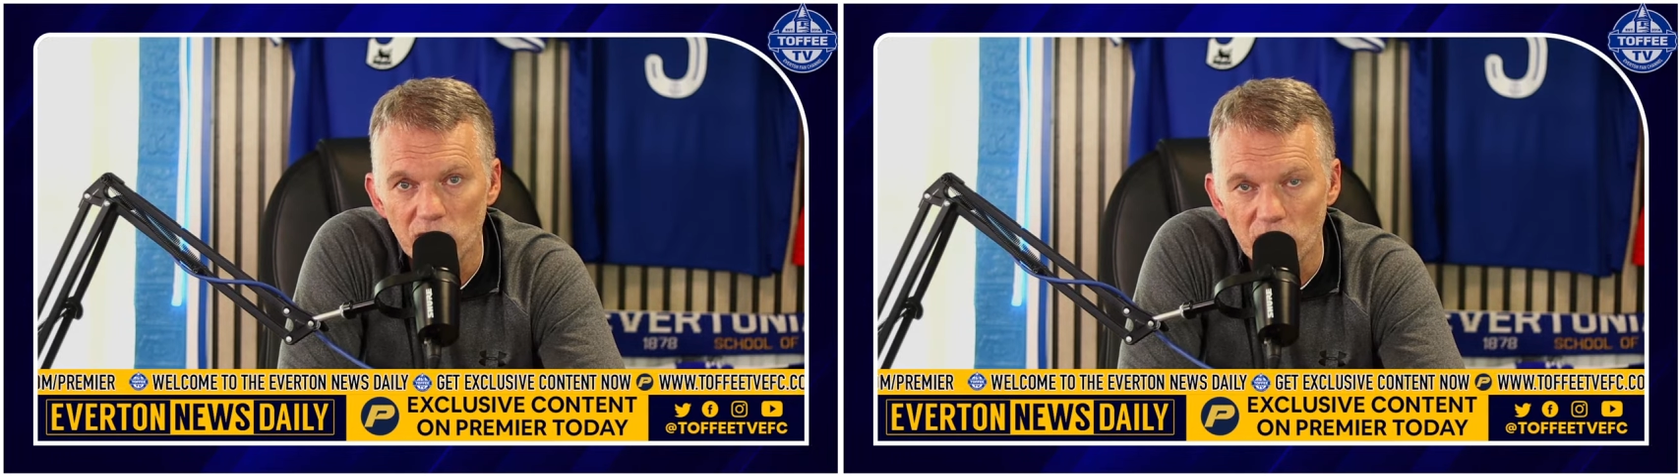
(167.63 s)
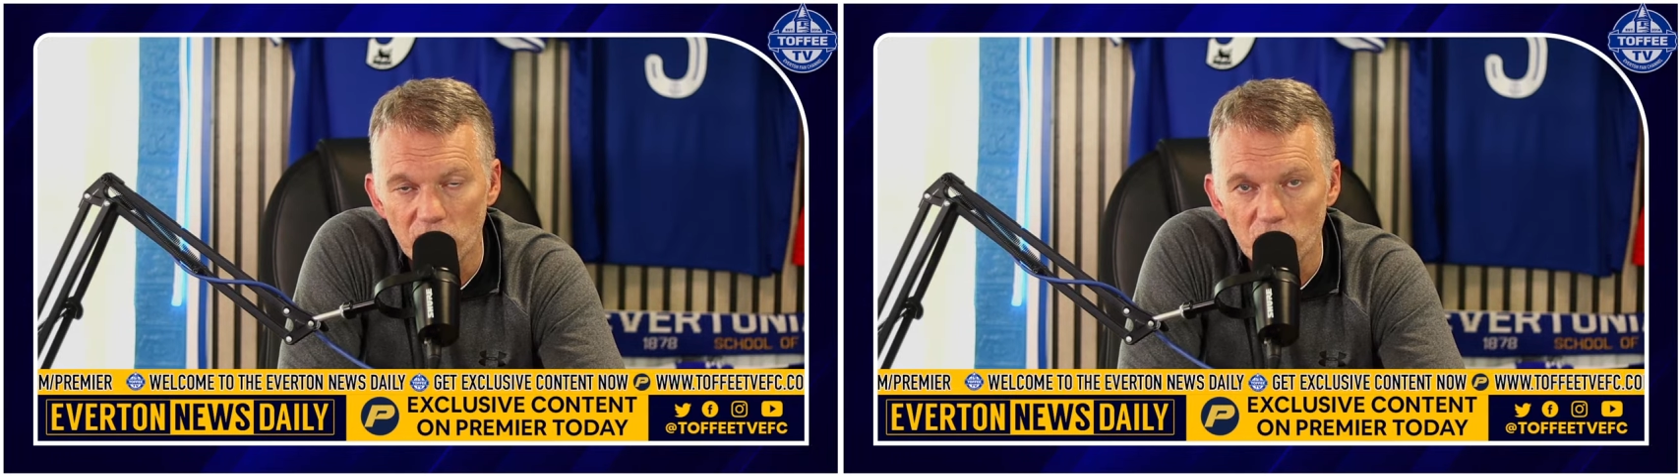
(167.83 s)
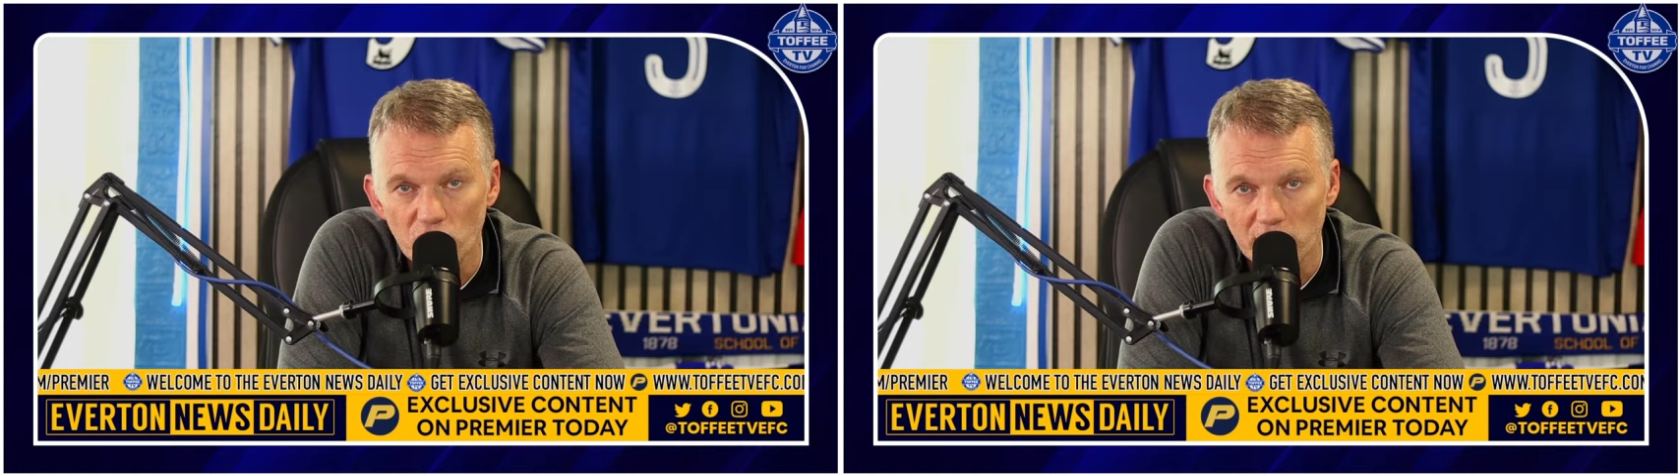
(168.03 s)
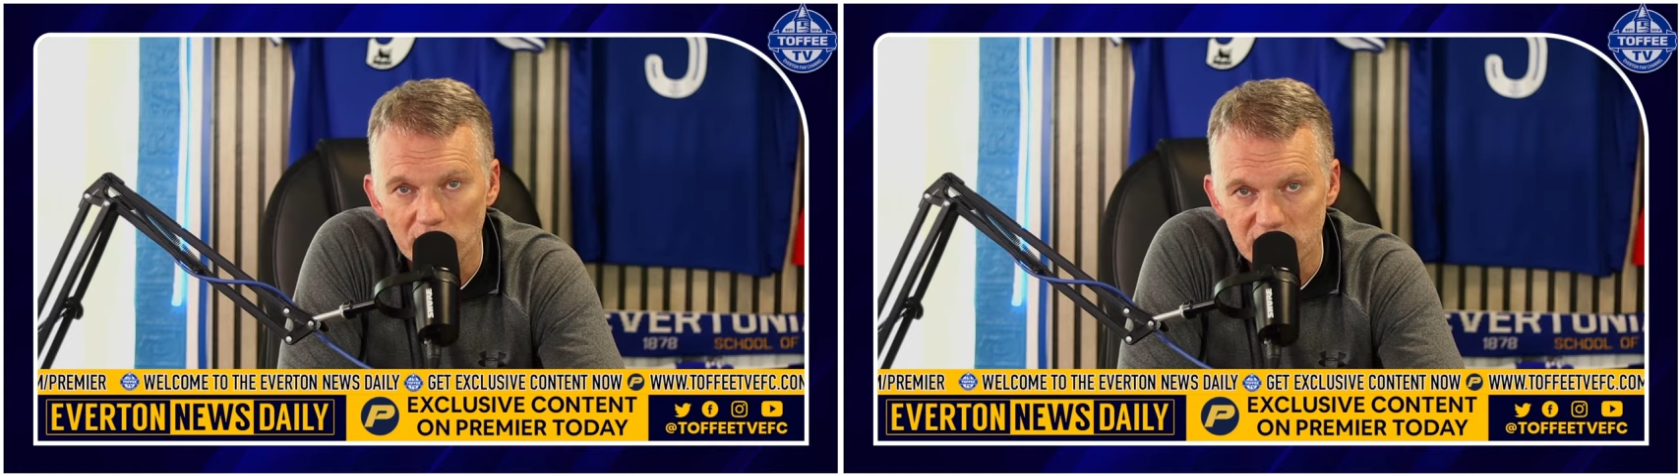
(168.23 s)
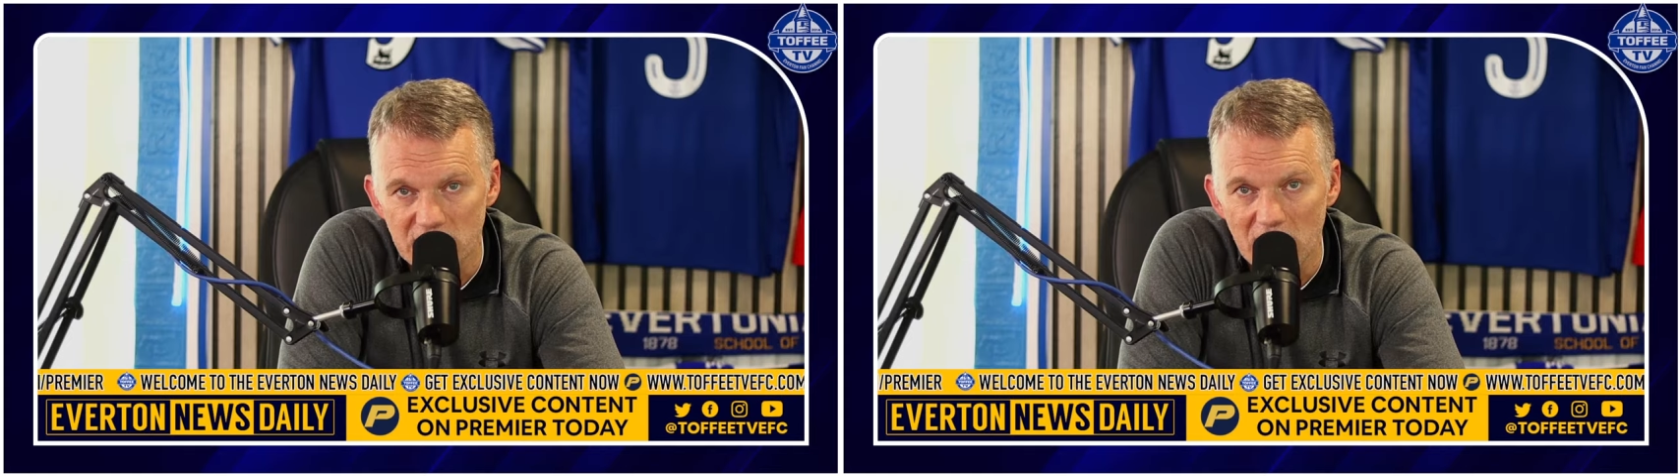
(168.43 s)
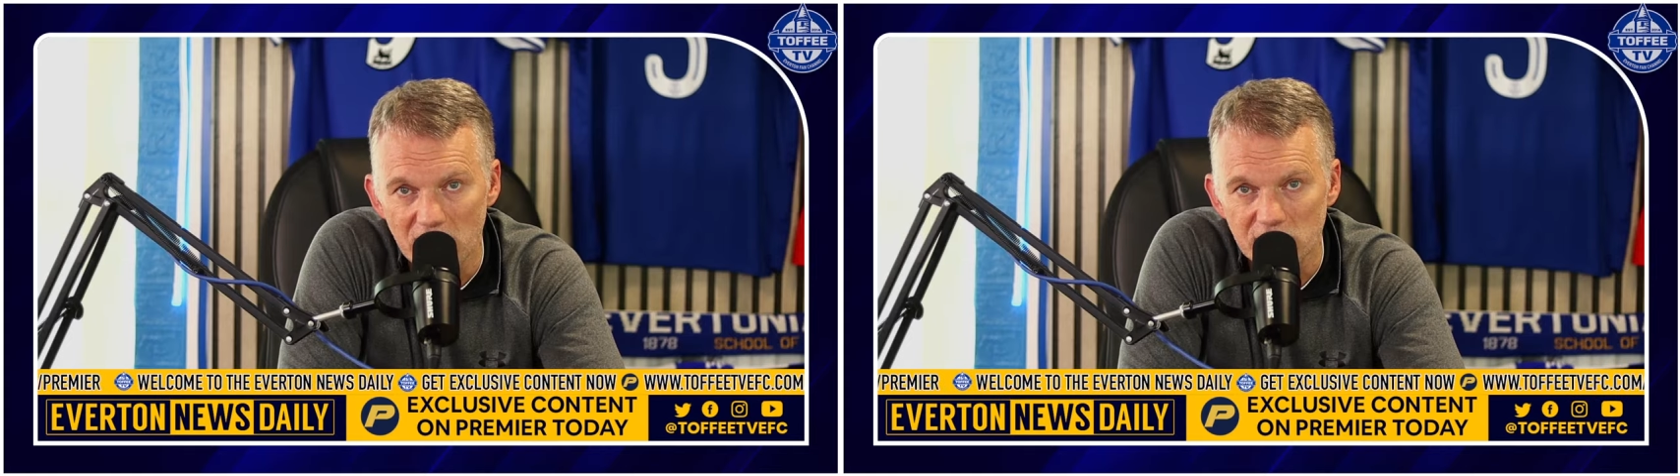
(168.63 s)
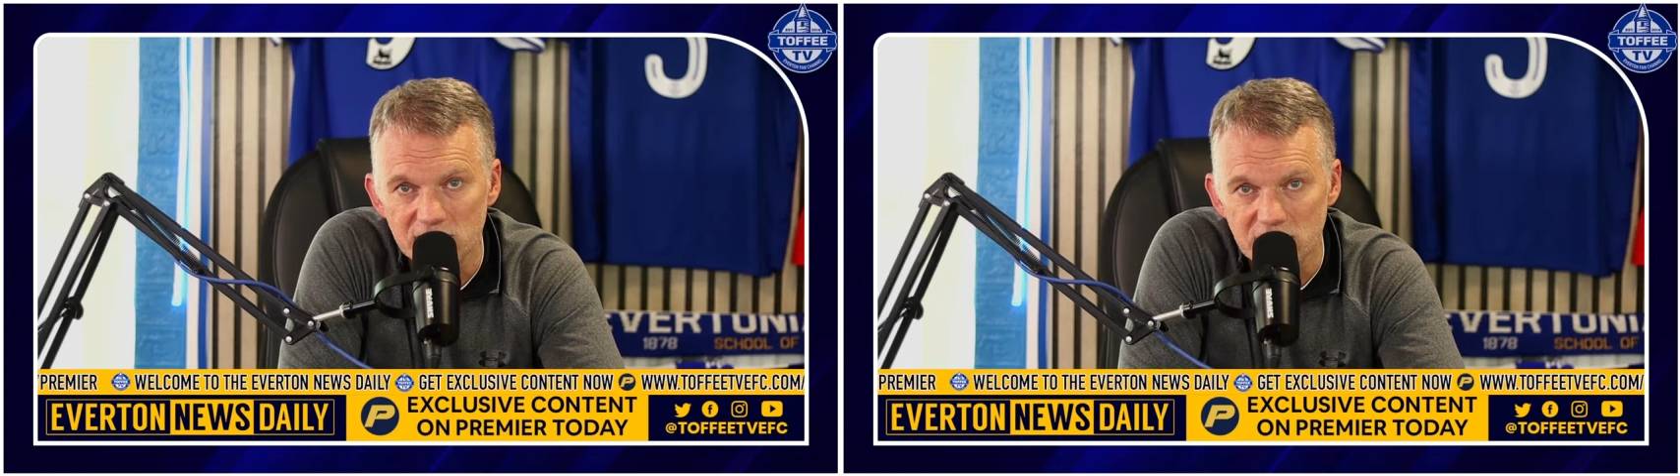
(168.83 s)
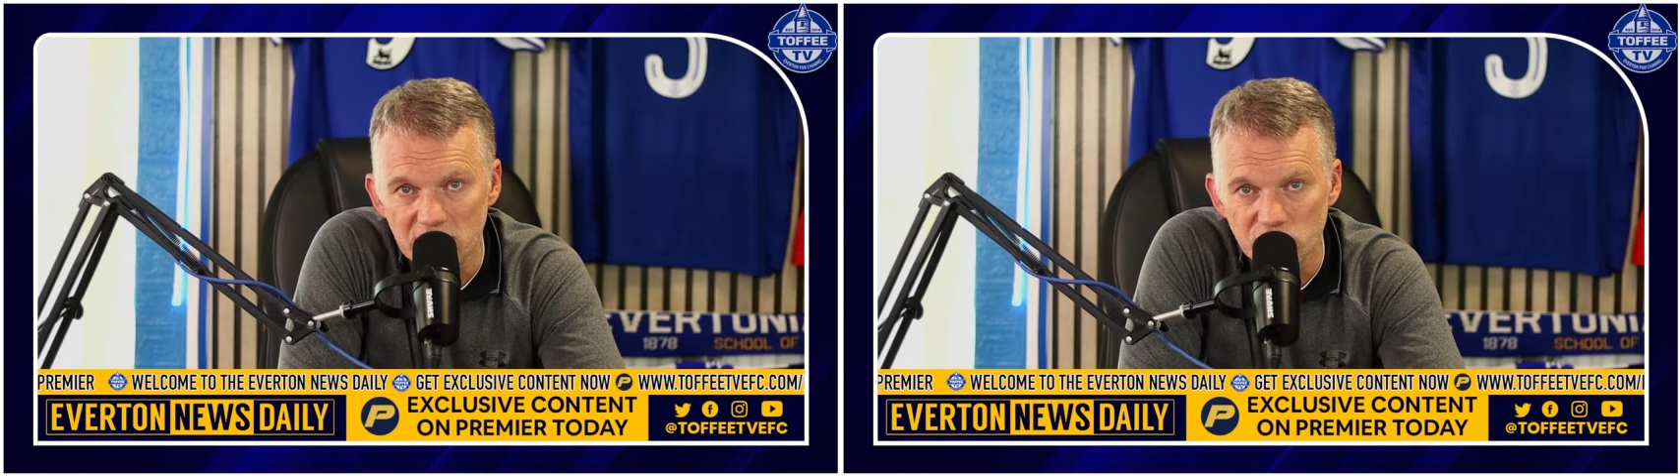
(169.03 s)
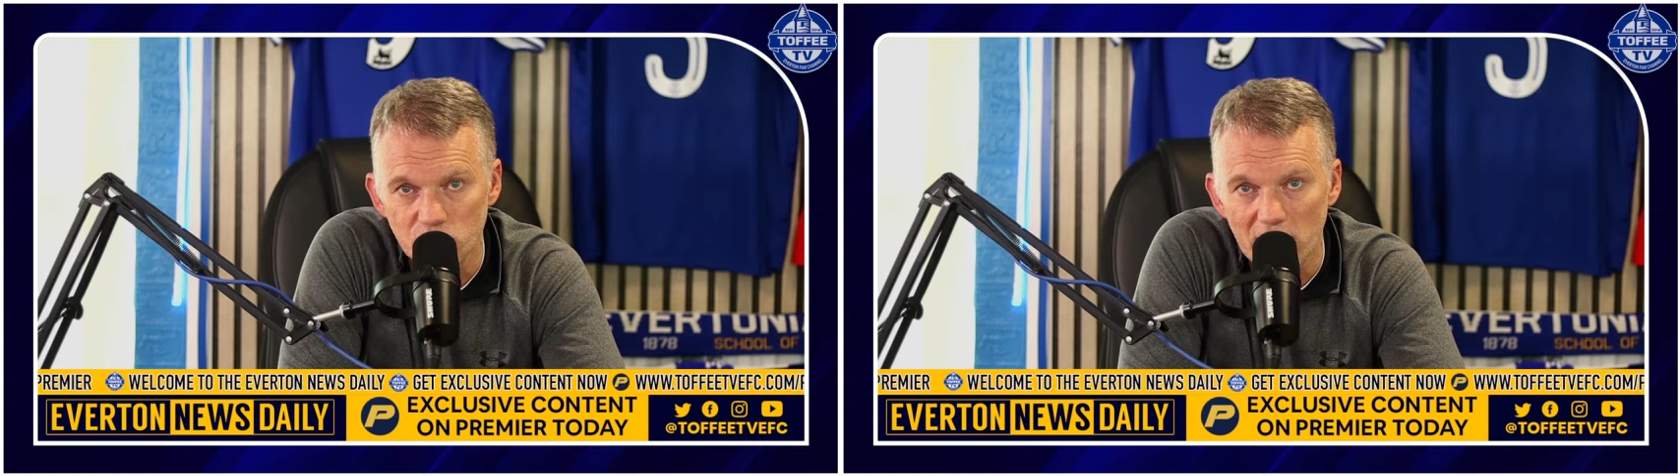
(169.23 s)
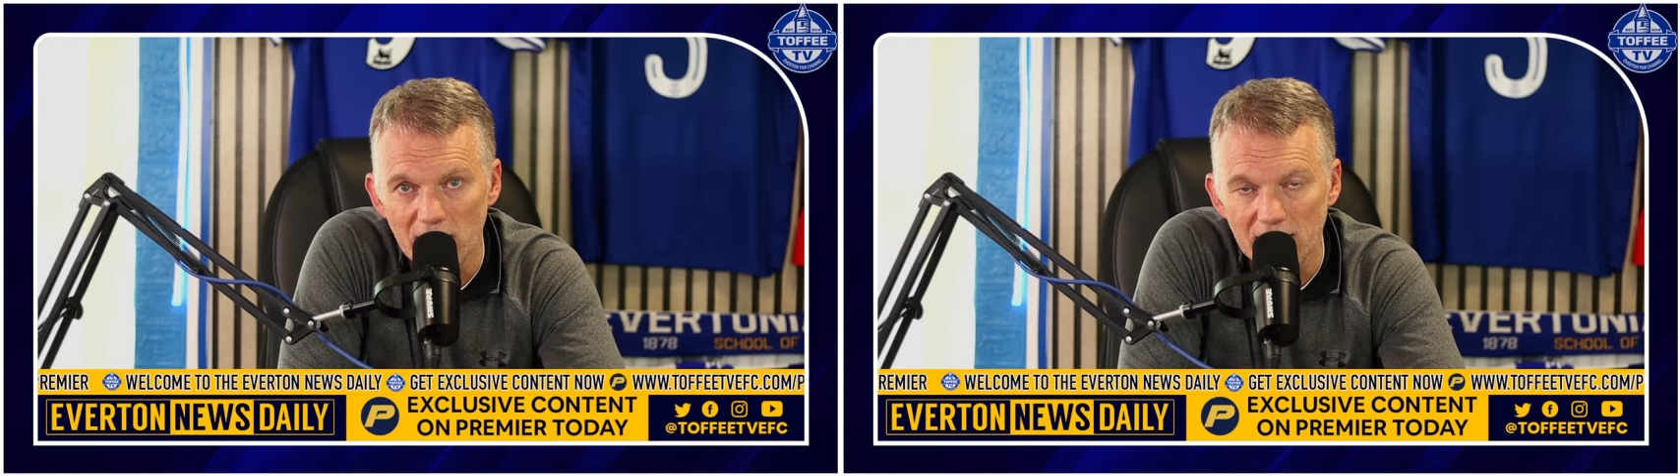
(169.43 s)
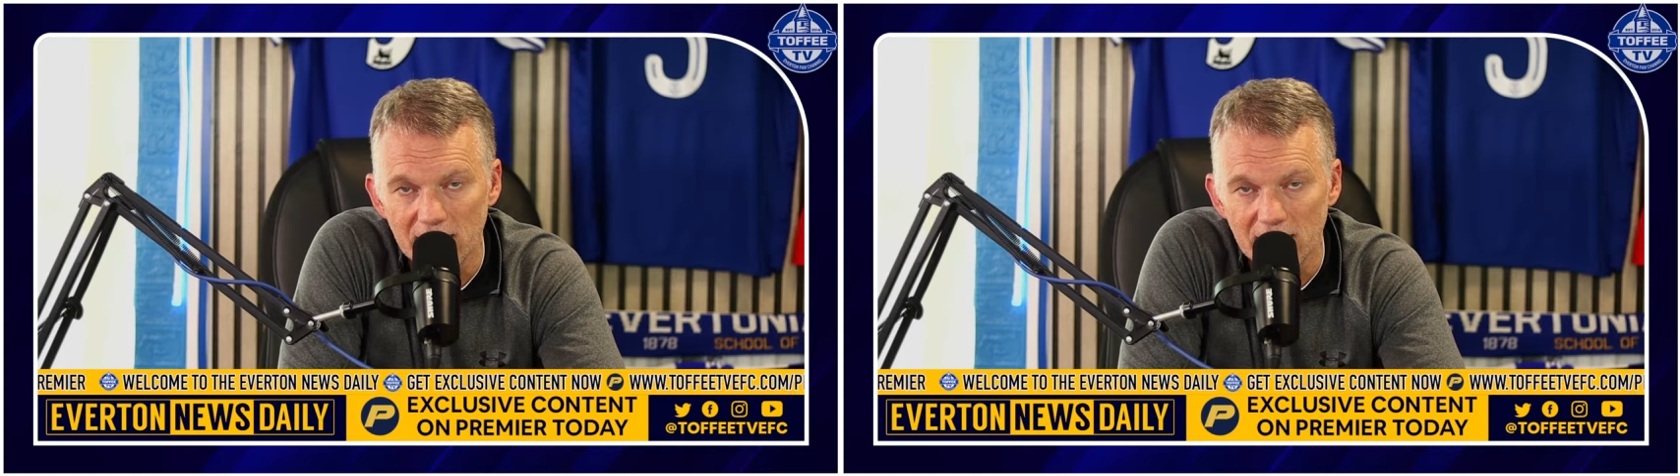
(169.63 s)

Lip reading: on a couple of targets as well